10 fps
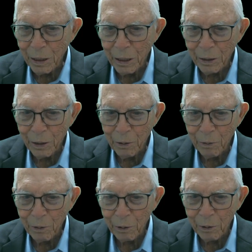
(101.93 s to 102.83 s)
and they
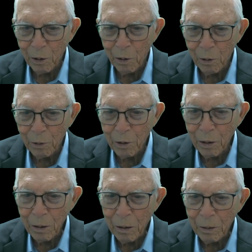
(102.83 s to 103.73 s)
were gone,
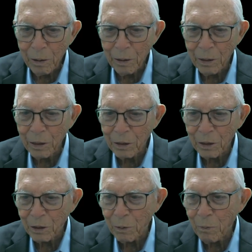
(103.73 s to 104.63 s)
and this
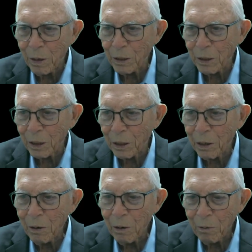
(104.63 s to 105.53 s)
is missing
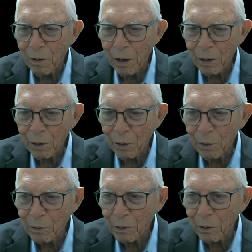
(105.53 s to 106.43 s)
right
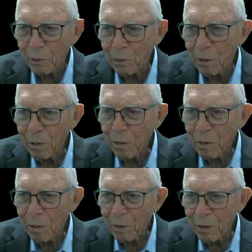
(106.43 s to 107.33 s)
here, so
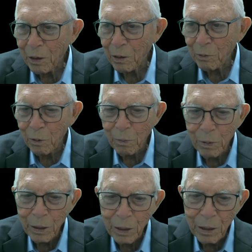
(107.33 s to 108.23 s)
these will
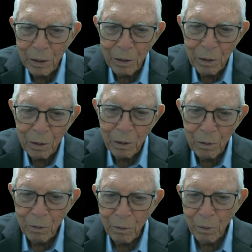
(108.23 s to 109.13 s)
be
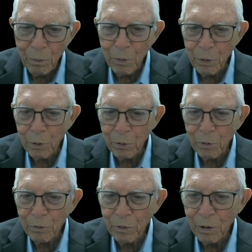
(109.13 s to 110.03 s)

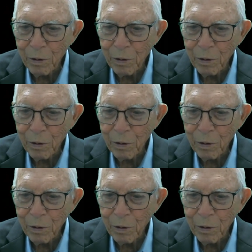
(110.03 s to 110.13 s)
removed,